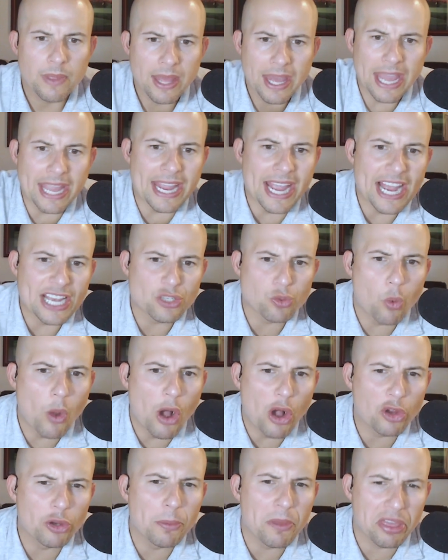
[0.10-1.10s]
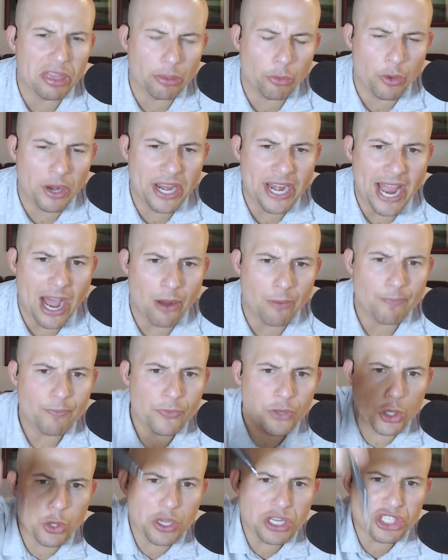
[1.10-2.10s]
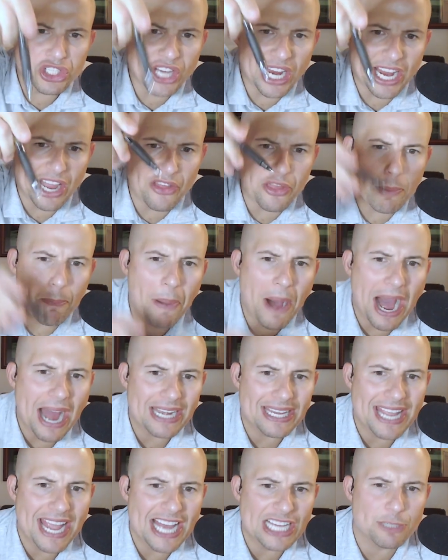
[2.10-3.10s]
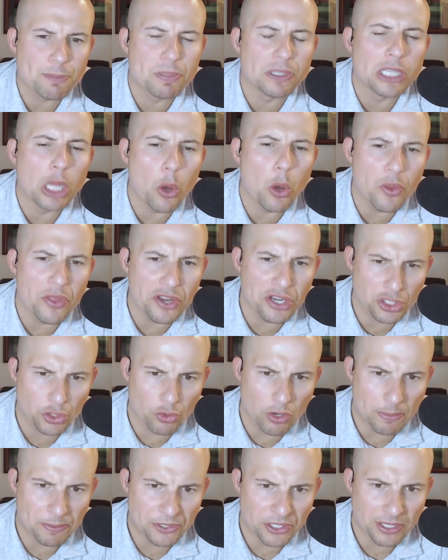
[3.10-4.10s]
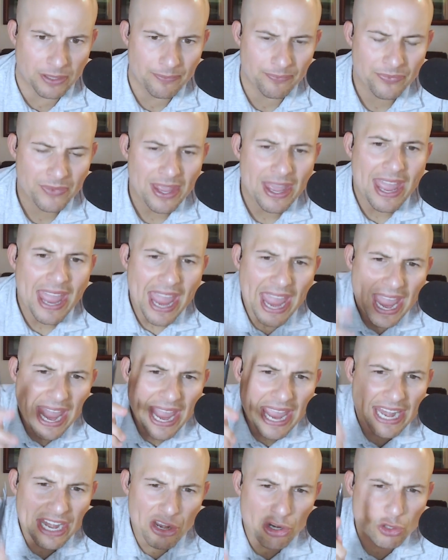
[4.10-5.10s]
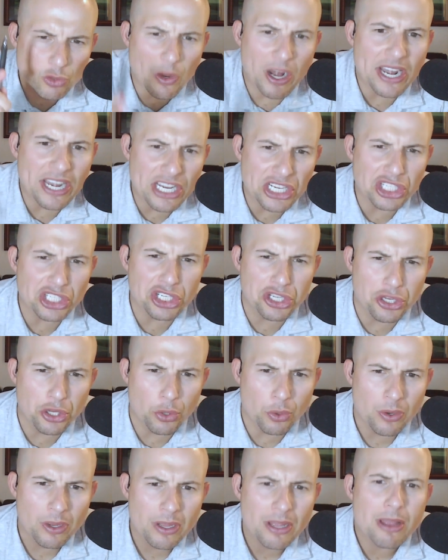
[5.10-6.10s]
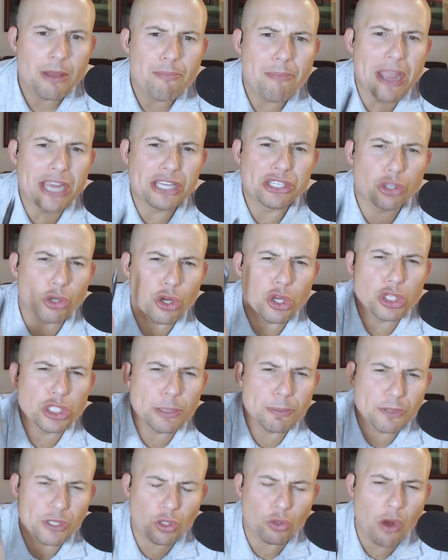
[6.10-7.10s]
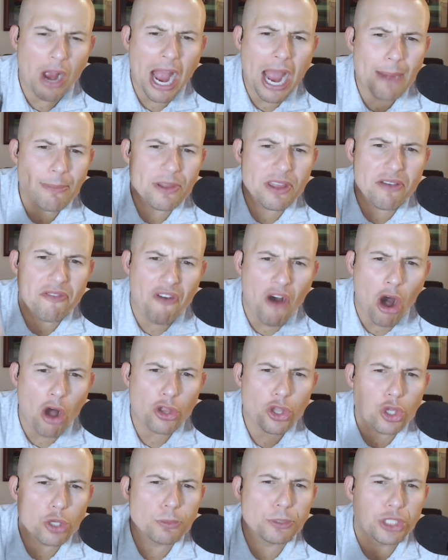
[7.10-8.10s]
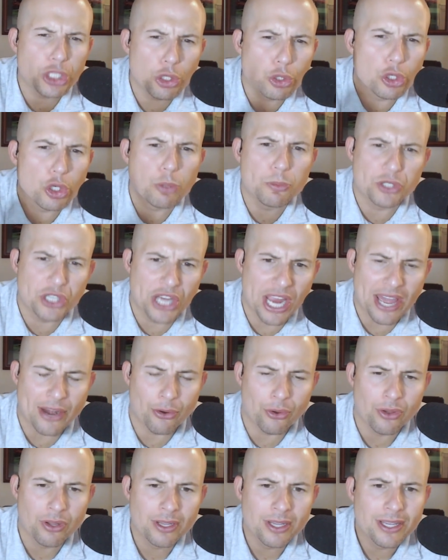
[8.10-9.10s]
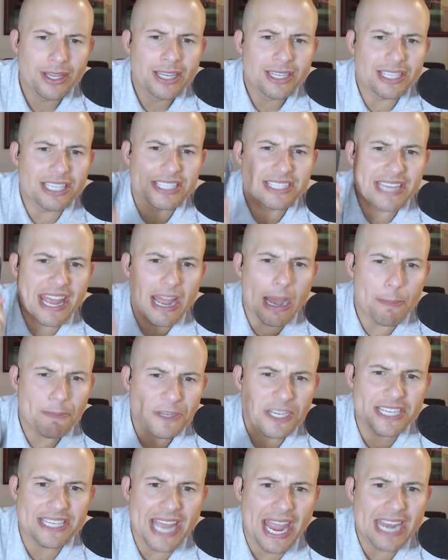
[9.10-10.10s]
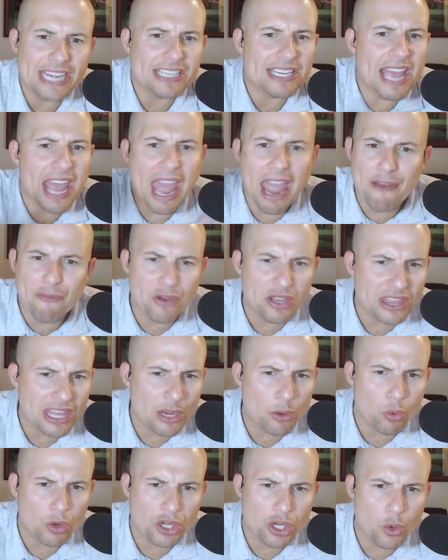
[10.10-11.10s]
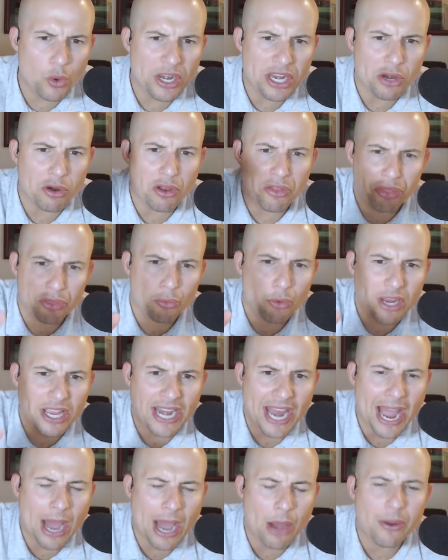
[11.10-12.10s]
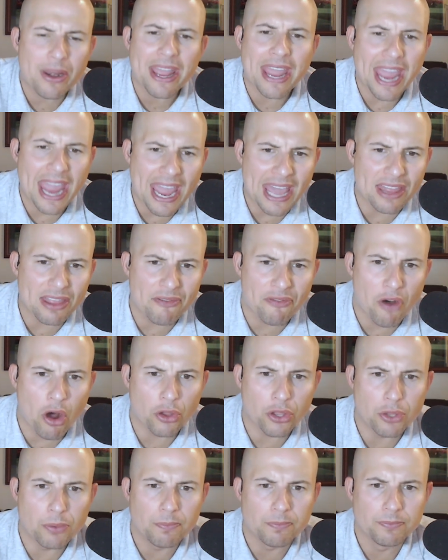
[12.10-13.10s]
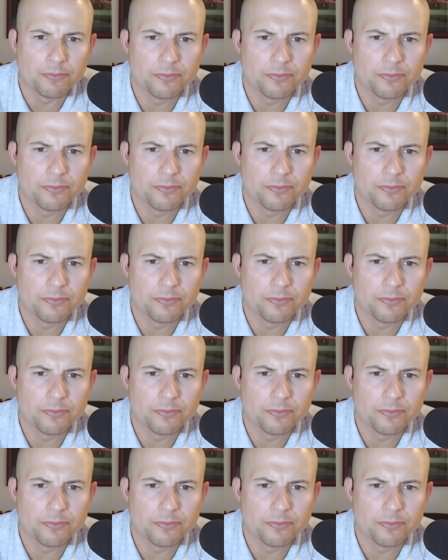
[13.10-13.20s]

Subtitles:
Hey guys, welcome to Three and Out. You can check out the podcast below in the description. And here's what I need you to do. Make sure you subscribe to the Volume's YouTube channel to stay up to date to everything we're doing here on Three and Out and the Volume.